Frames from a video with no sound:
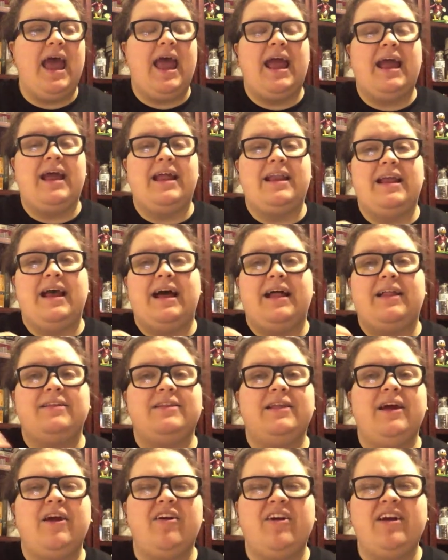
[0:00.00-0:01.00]
and
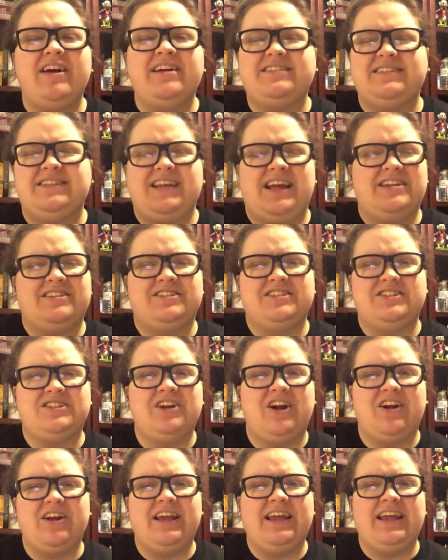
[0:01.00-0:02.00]
hilarious, and
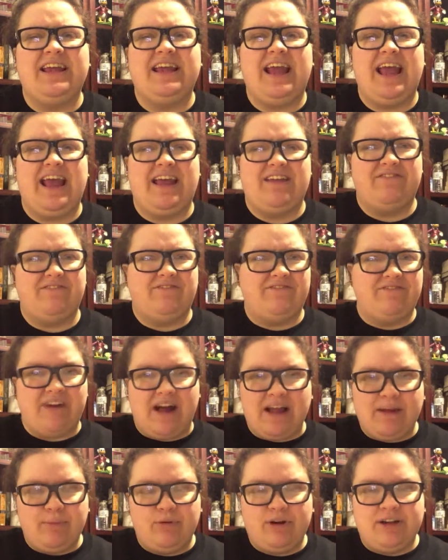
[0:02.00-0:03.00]
snarky, and
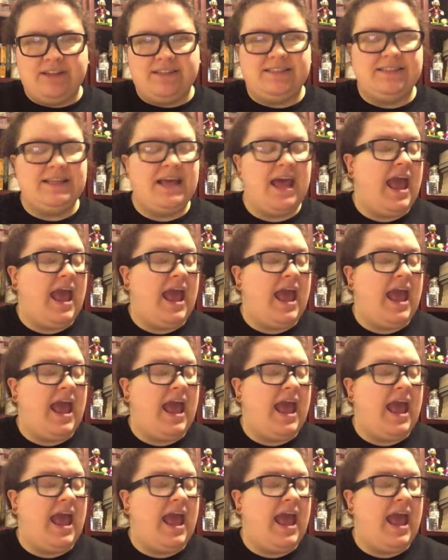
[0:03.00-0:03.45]
vibrant,